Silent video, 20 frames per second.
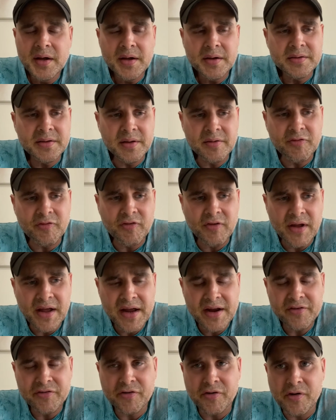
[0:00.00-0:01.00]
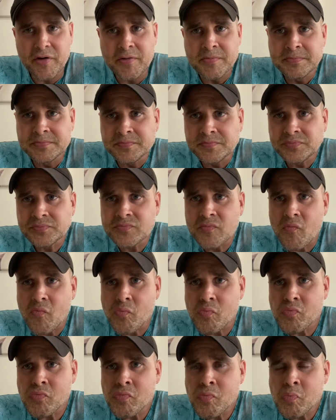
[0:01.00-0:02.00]
The flavor,
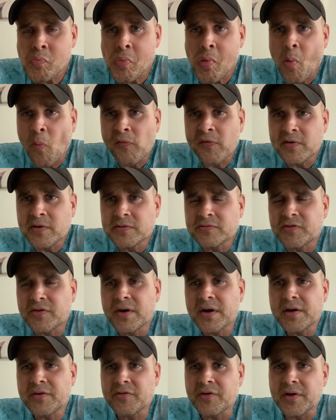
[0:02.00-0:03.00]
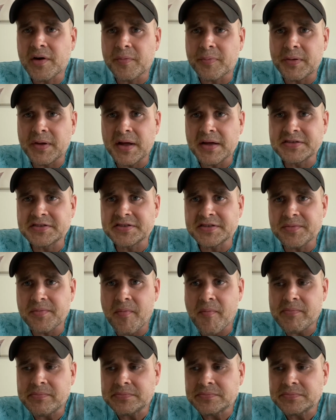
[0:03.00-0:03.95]
very, very pleasant.